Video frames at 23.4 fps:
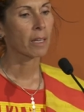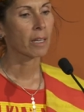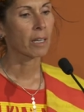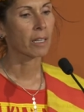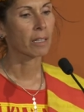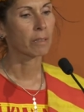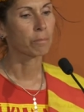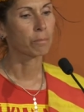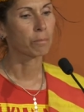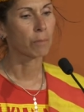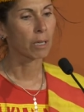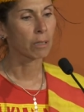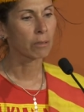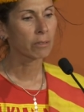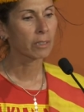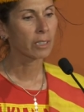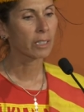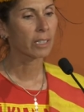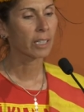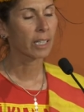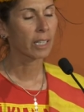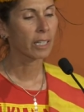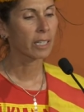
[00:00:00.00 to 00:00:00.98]
and
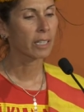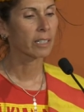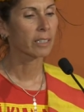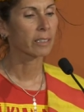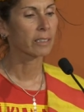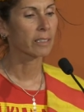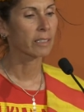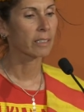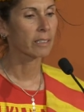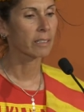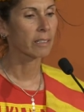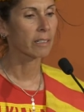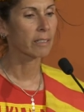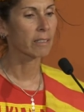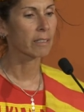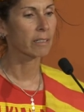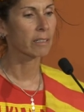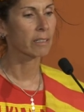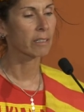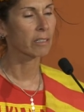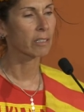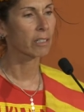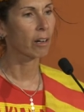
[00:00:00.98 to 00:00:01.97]
Mauna Kea is
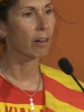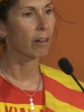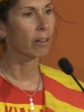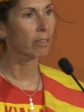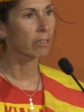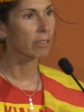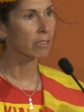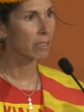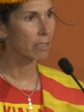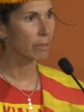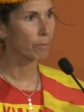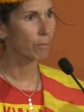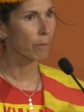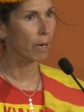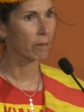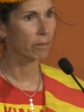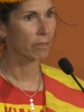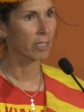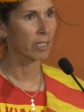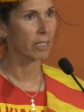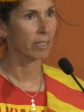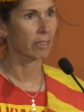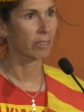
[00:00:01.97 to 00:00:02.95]
the tallest
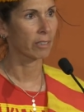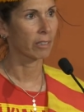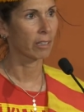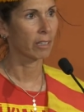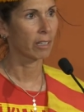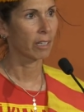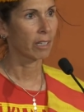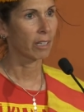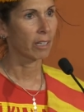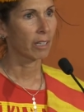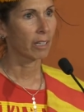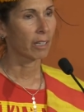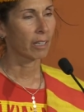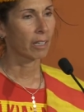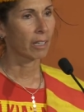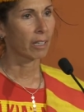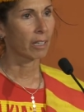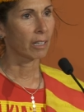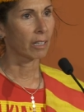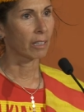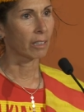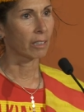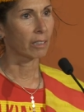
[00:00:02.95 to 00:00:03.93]
mountain
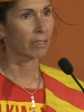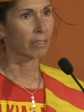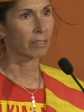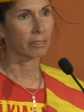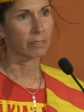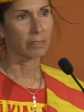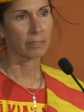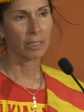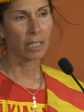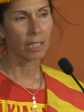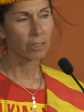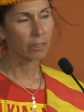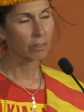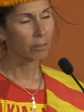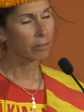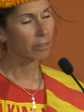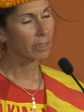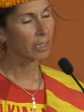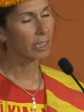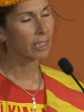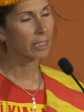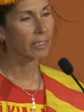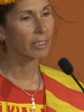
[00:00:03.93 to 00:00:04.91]
not
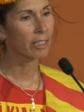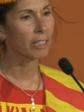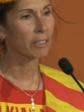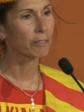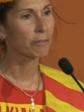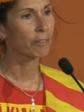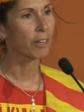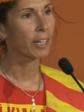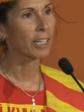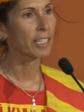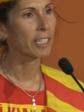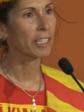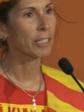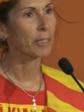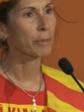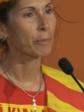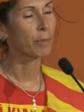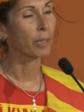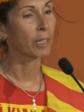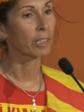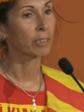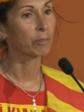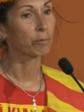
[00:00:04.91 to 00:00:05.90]
only in Hawaii,
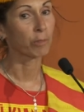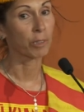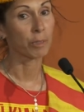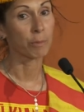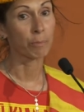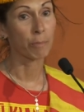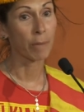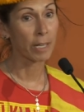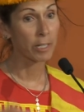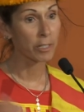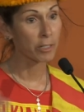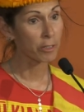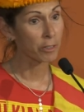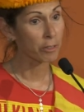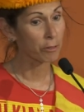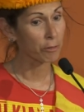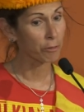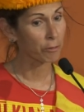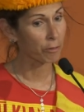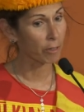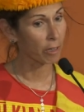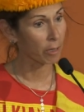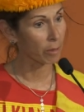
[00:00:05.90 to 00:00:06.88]
but when measured
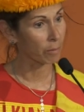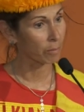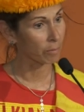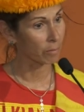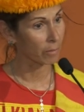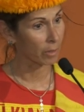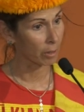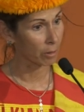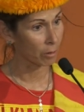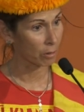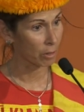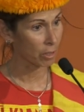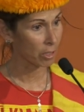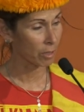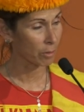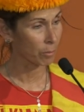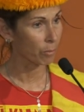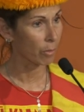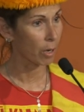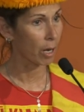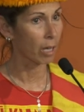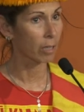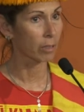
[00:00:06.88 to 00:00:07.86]
from the
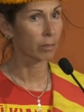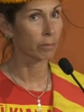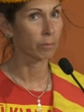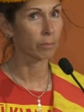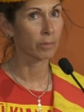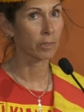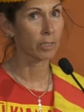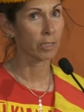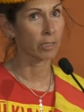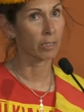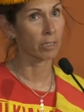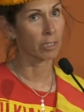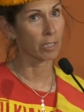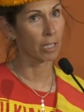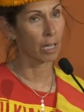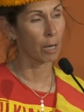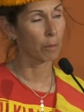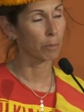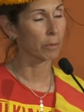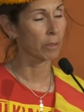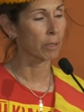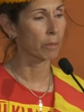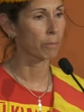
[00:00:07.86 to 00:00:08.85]
ocean bottom to the
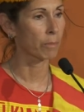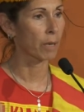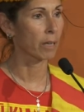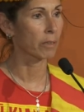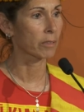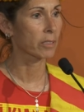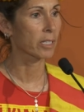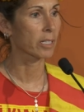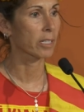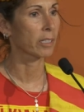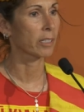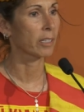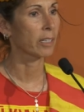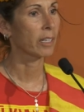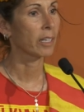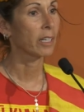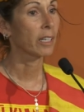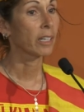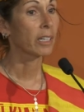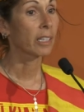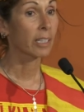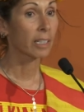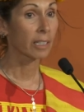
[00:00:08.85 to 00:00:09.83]
top of the mountain,
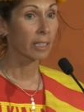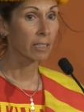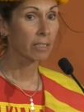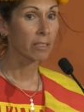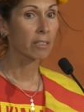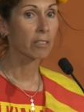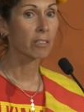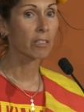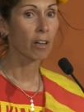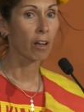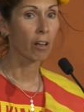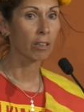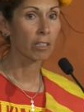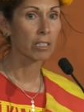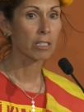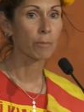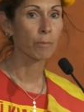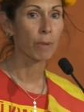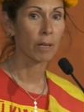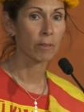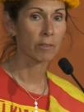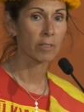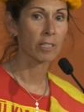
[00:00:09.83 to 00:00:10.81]
it is the tallest
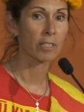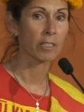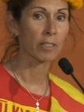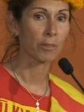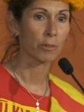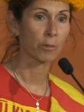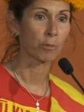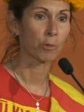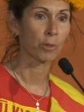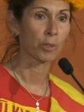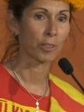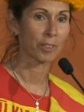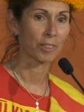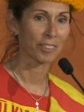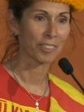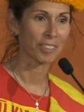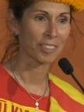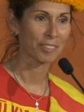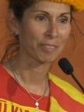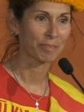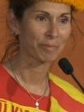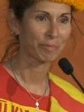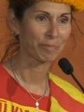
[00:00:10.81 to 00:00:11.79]
mountain in the world.